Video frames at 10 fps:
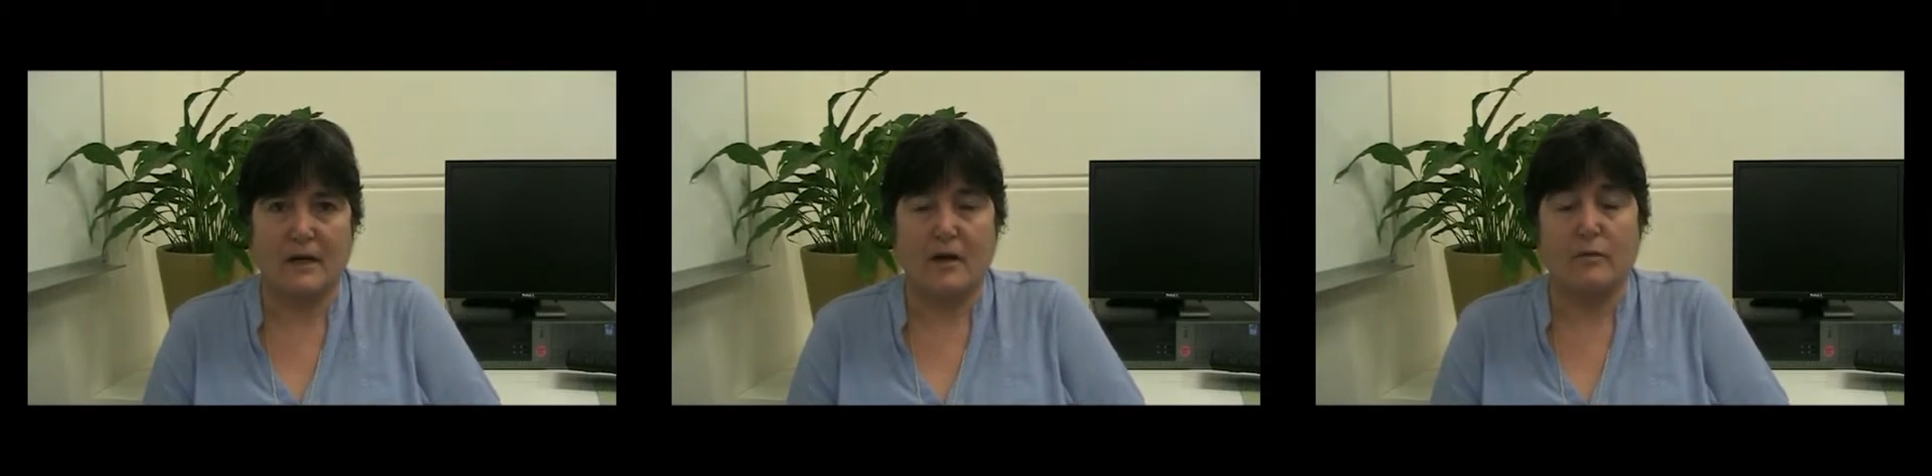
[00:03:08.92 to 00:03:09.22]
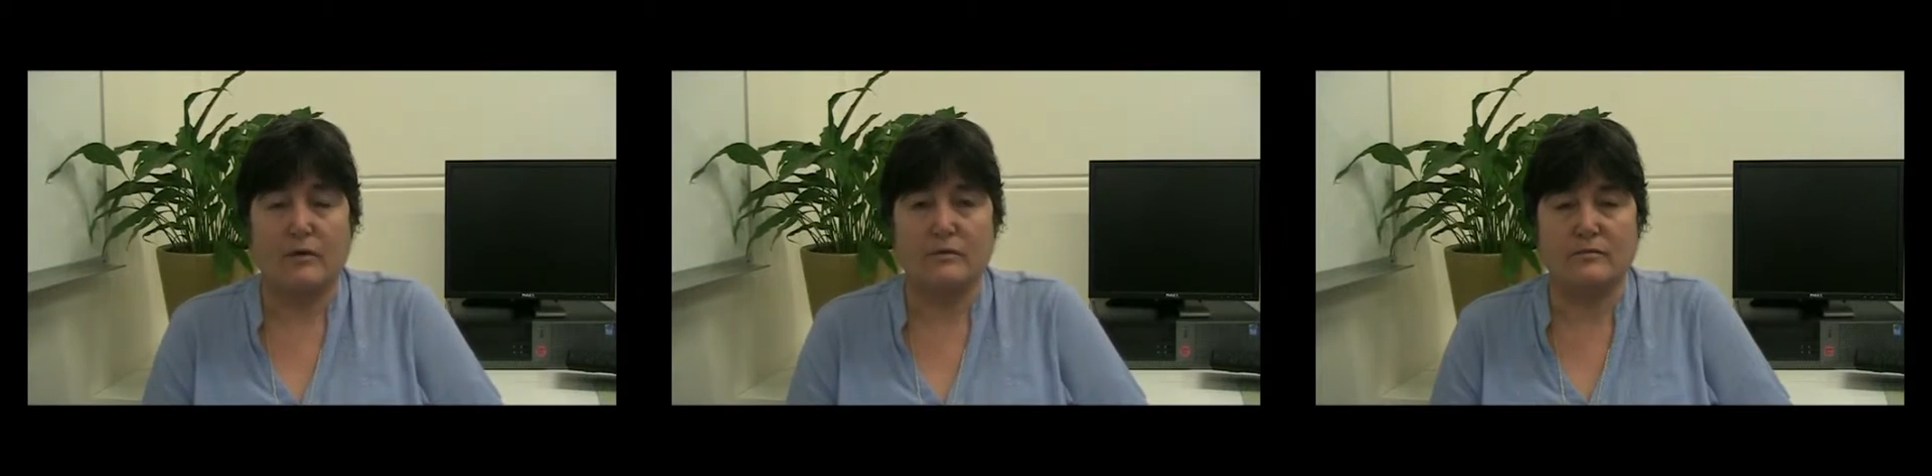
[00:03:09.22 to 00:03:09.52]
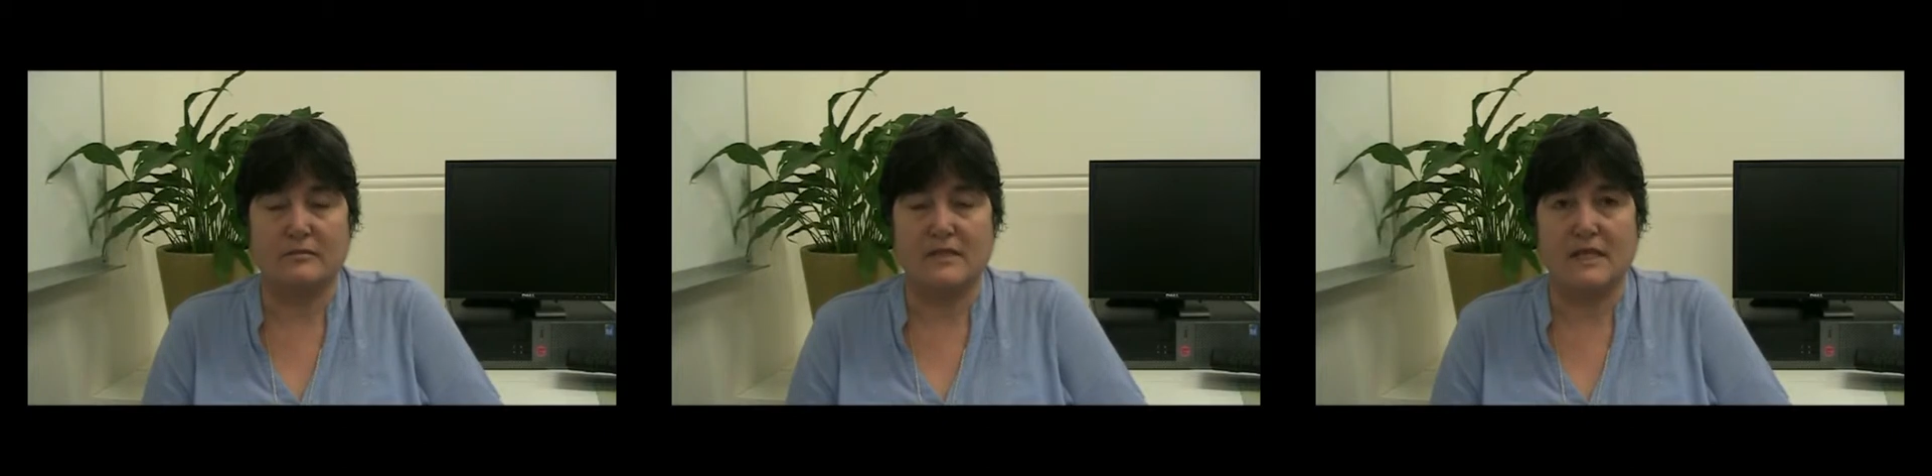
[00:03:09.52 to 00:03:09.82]

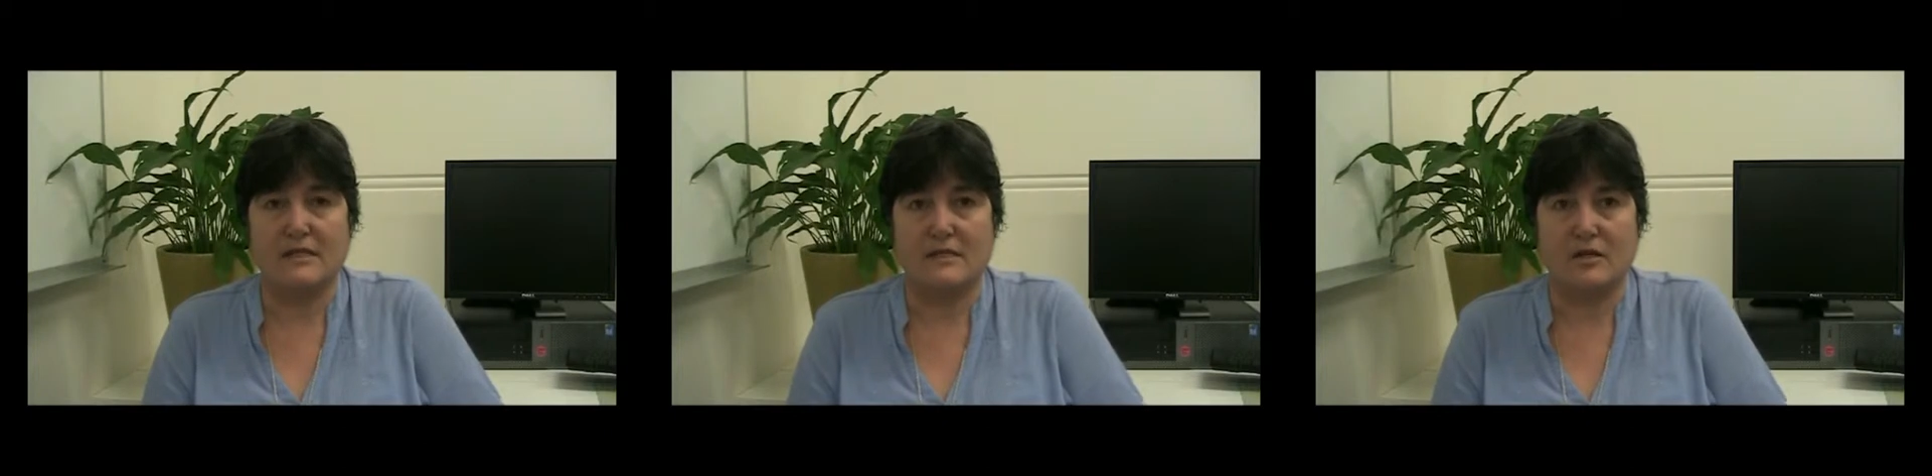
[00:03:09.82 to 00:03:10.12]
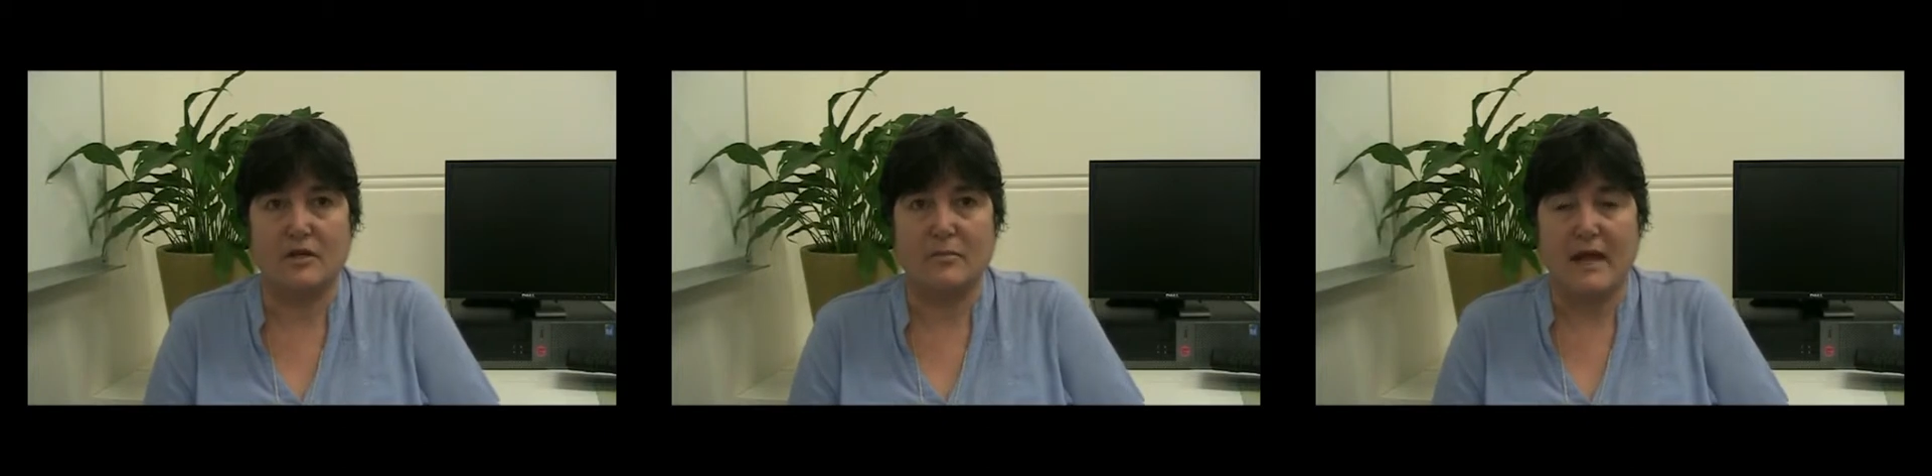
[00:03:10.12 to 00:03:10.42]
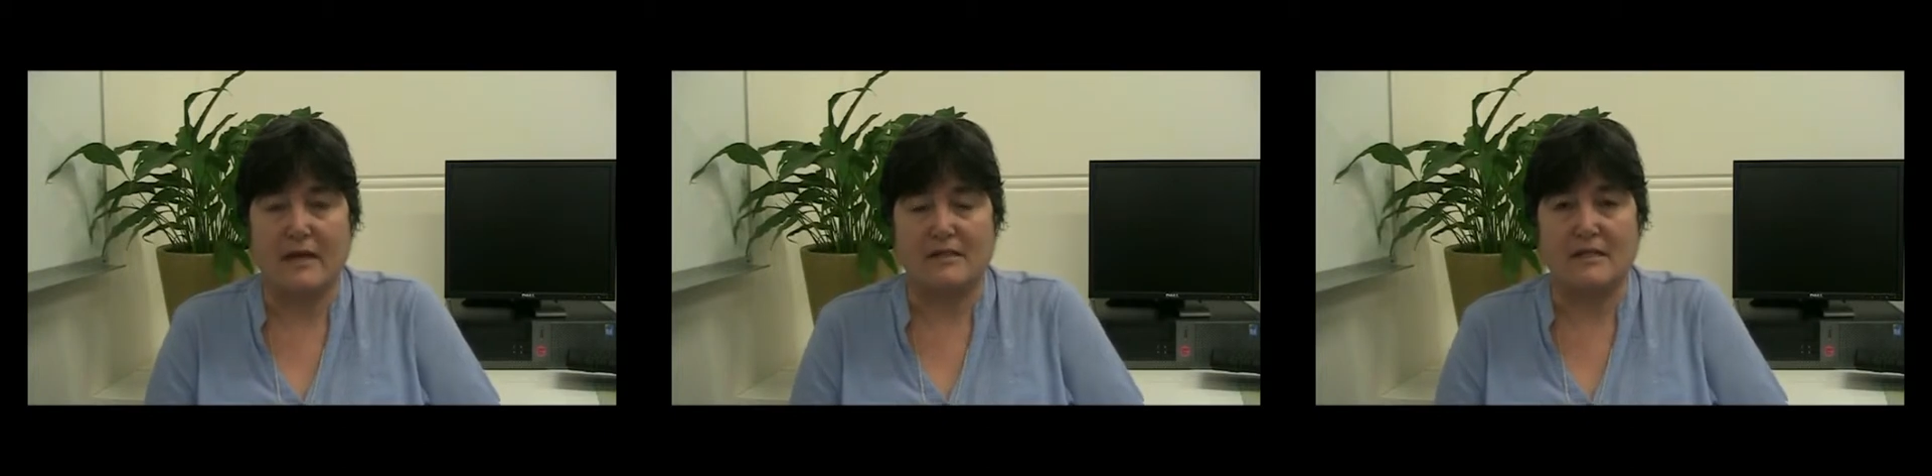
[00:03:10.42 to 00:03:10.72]
Well, there's two
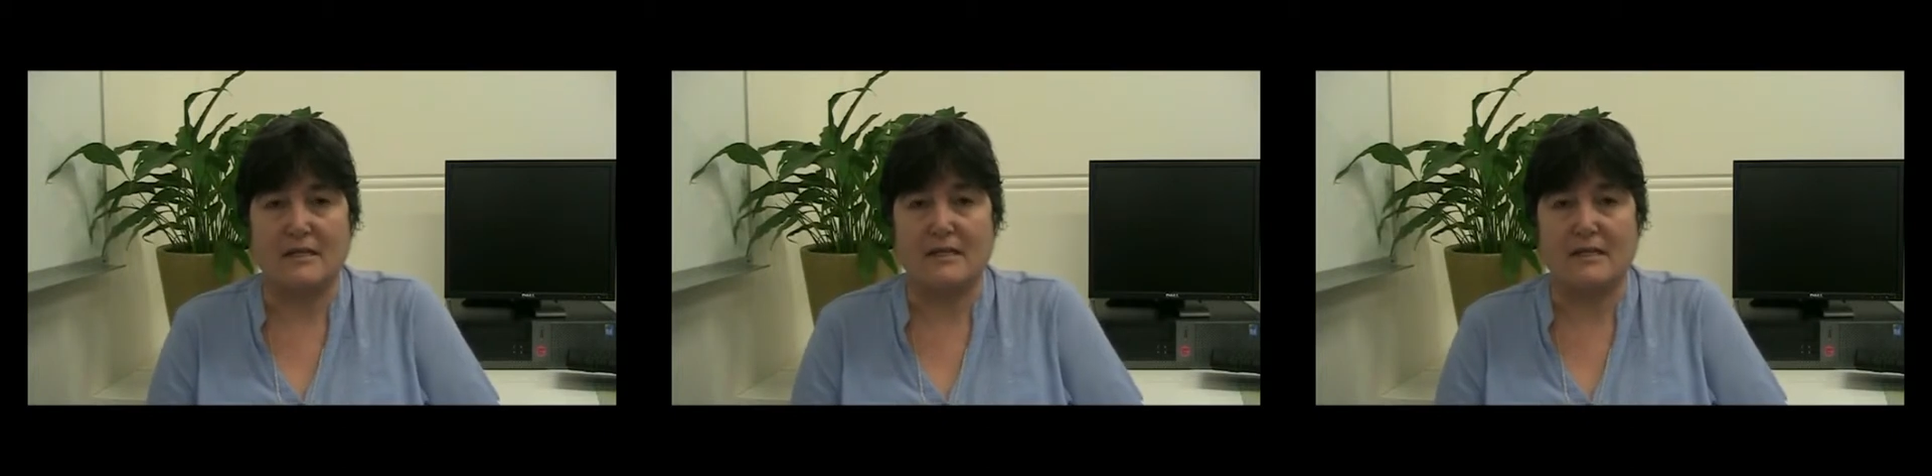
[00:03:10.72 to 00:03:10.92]
parts to